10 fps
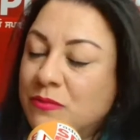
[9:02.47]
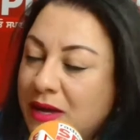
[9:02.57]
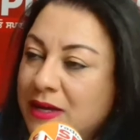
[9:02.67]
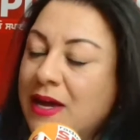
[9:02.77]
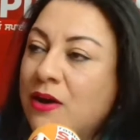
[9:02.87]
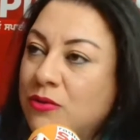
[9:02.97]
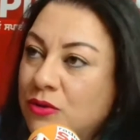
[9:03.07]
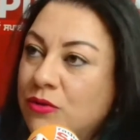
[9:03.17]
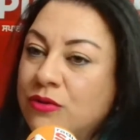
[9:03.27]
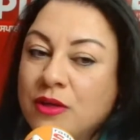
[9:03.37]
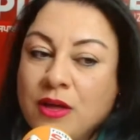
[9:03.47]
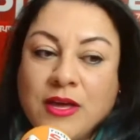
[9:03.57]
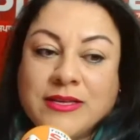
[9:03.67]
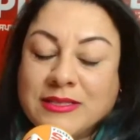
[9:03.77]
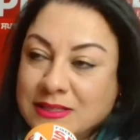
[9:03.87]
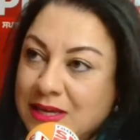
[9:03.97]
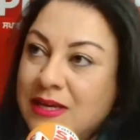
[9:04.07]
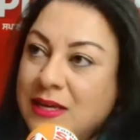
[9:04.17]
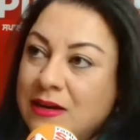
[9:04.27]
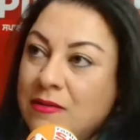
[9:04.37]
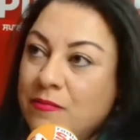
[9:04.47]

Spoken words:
to make our youth see